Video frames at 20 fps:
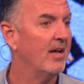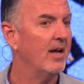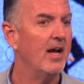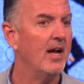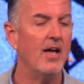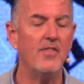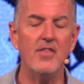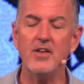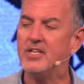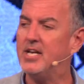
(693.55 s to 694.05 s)

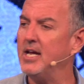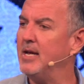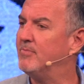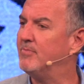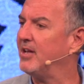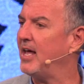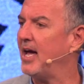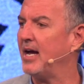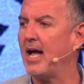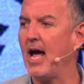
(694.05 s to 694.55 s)
And the team's
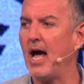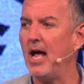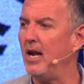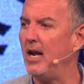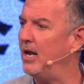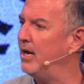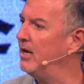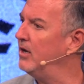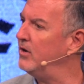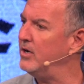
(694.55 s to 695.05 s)
like,
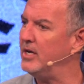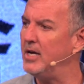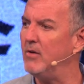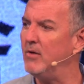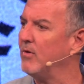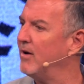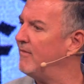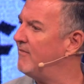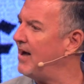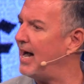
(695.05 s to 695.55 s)
Hallelujah,
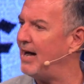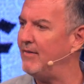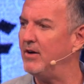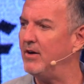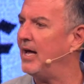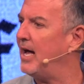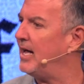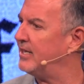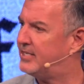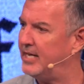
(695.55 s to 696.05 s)
revival
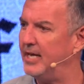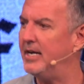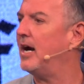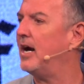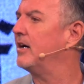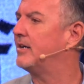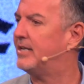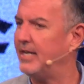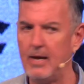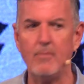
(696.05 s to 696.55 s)
has hit
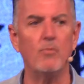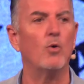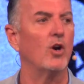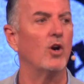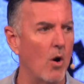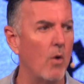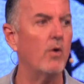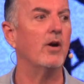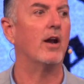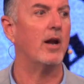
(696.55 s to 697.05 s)
our team. We're
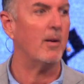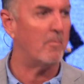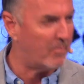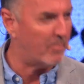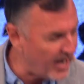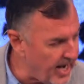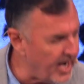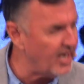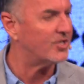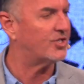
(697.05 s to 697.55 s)
going to the
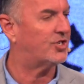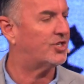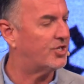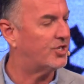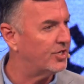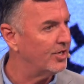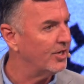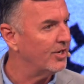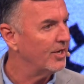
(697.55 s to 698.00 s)
beach.